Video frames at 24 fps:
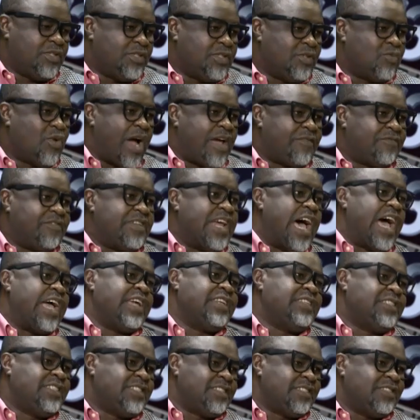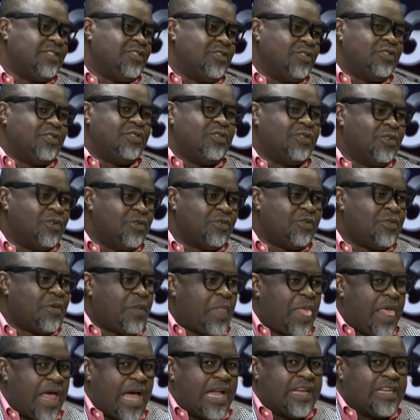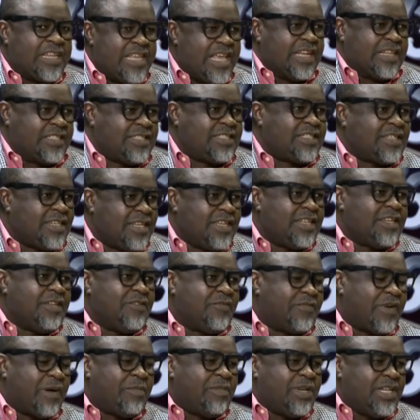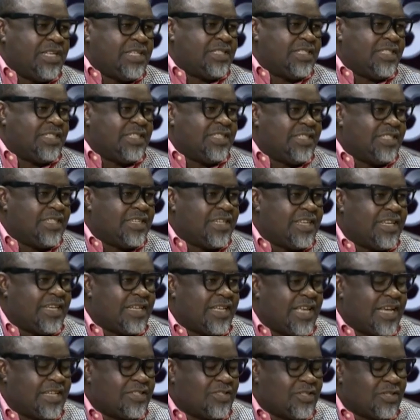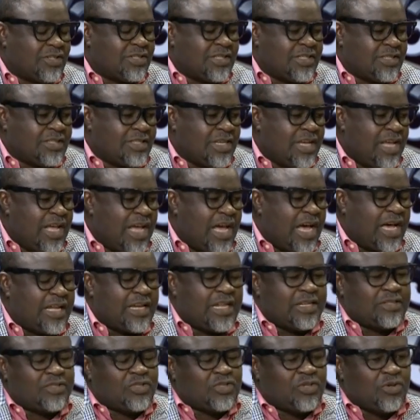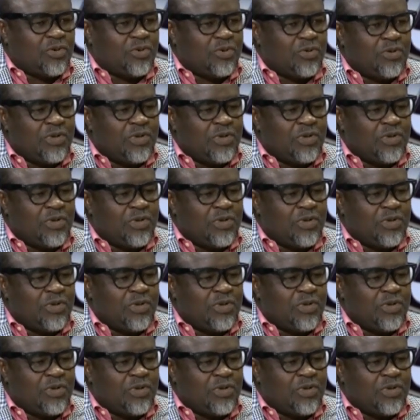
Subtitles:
wife died, you know, and yet the family still didn't get justice. And so